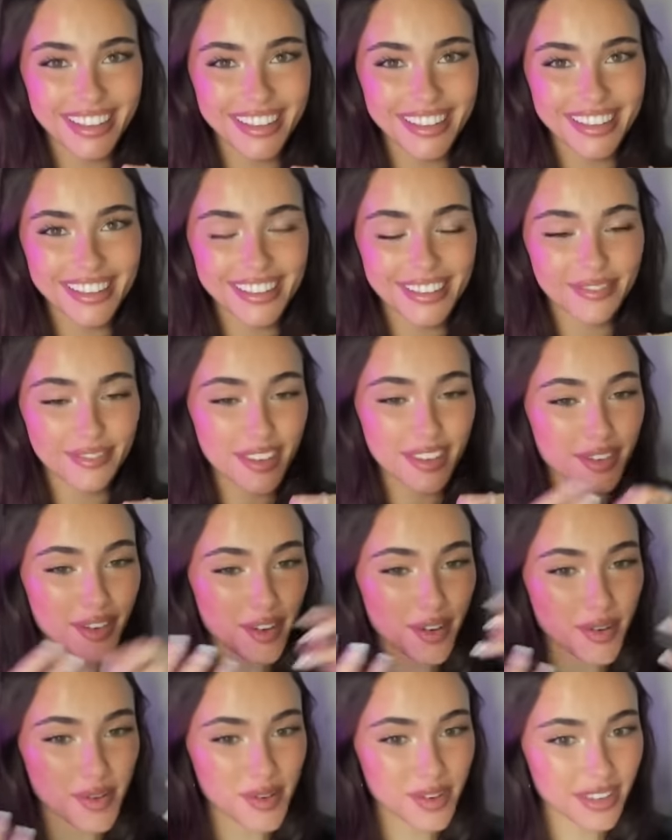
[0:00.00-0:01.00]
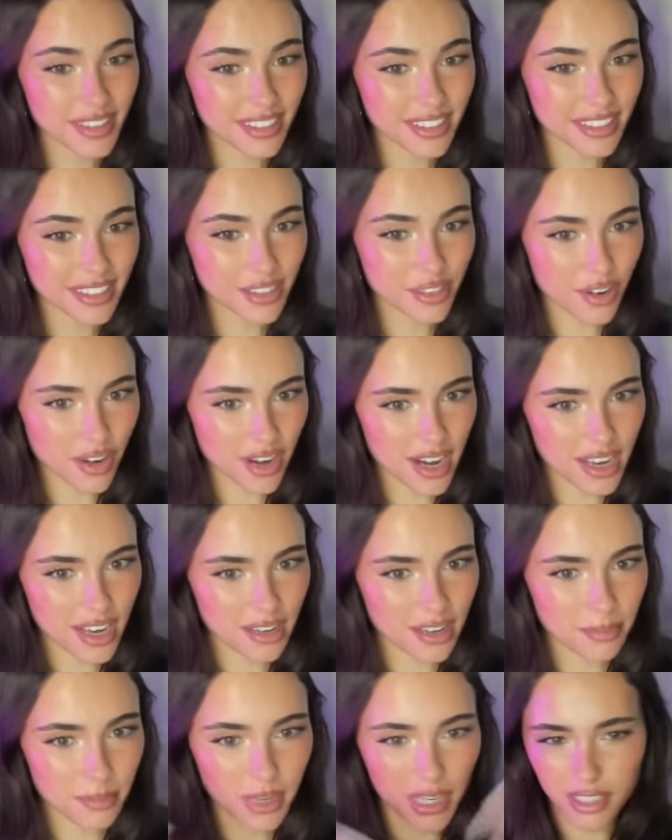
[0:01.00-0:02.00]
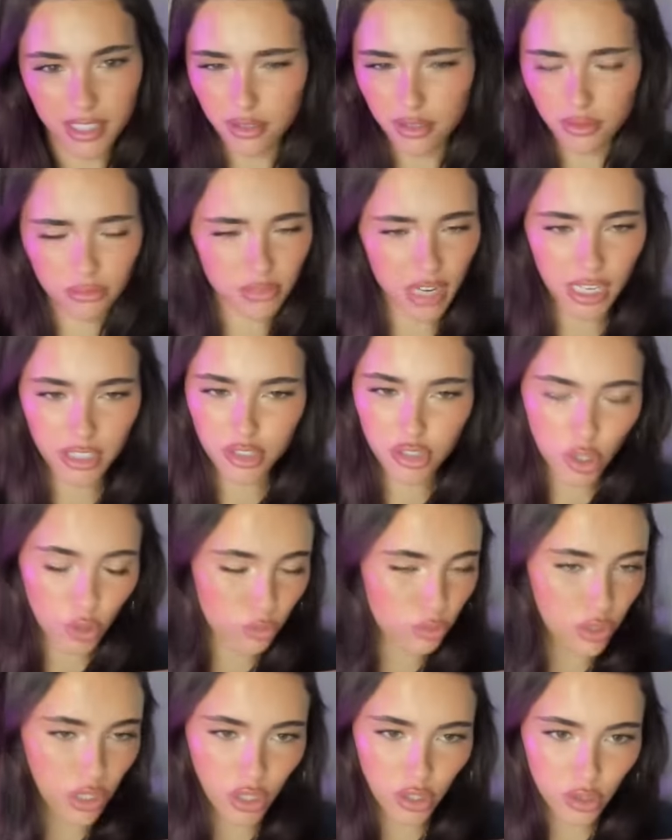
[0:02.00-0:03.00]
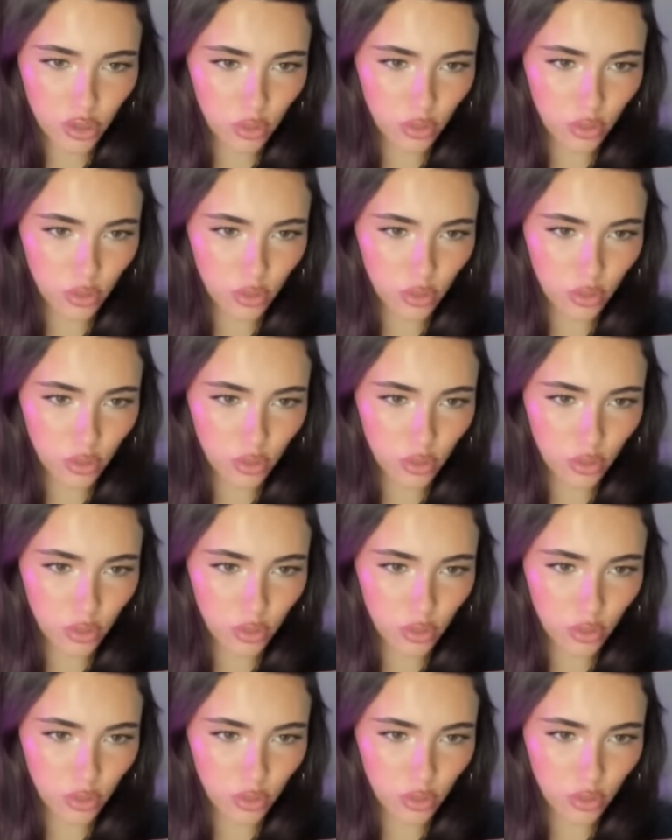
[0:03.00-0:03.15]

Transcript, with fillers: Vevo is great, but I don't I don't know.